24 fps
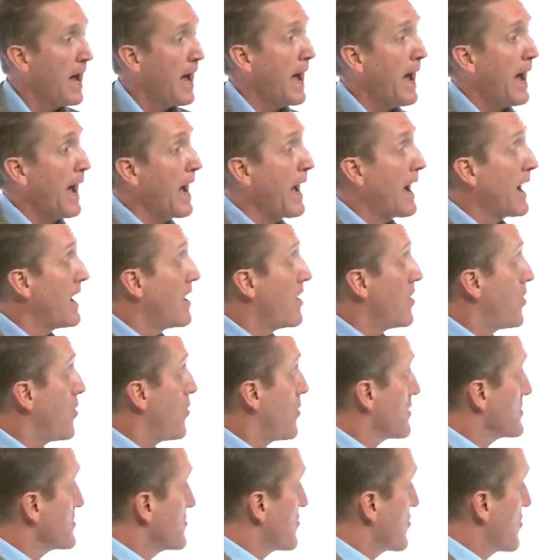
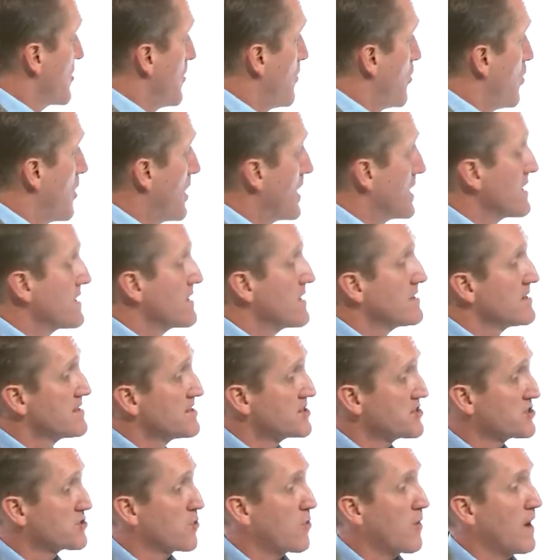how someone
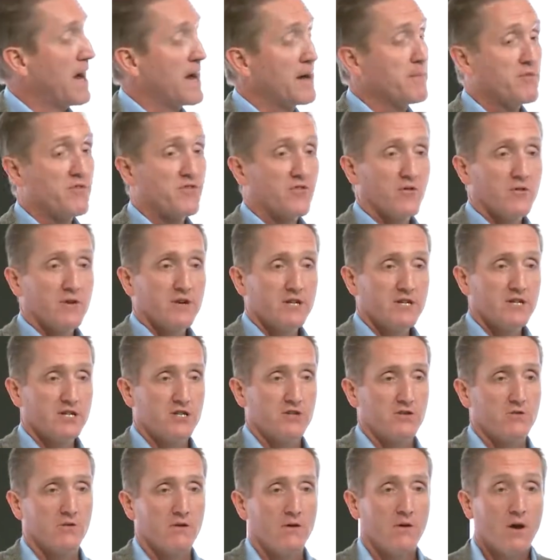describes their
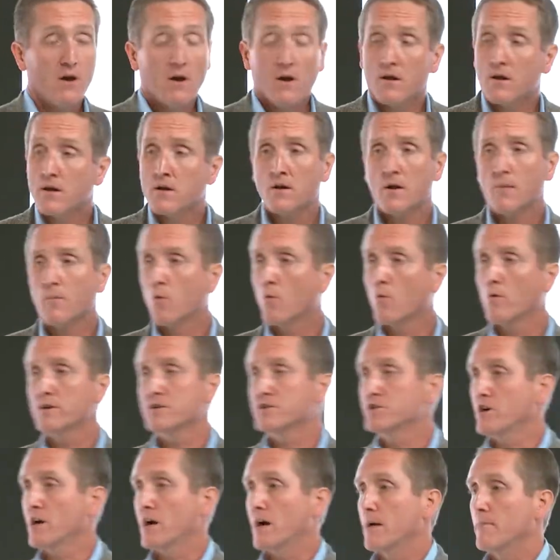issue. Number one
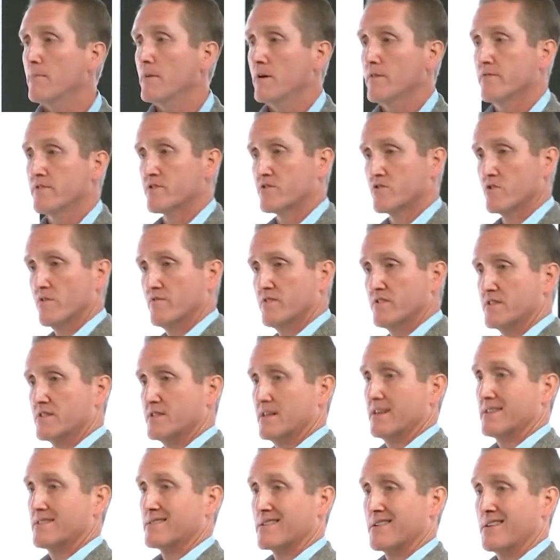job of a service
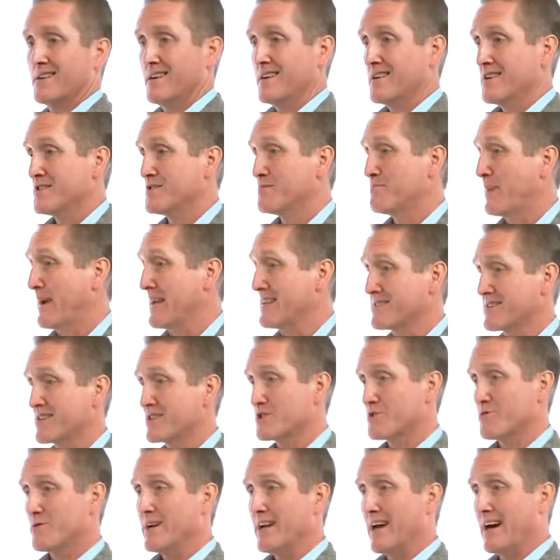desk is basic
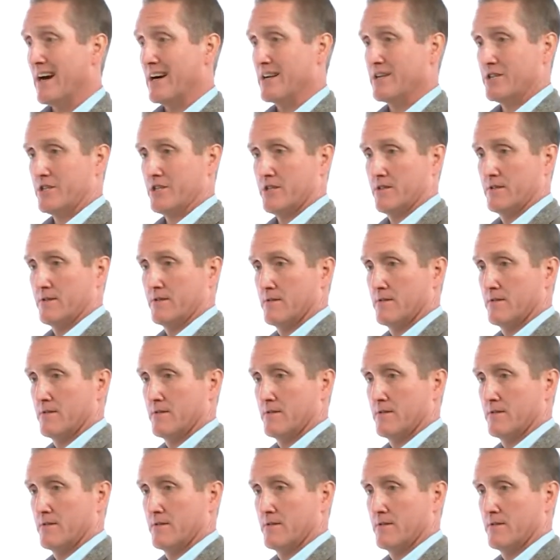triage.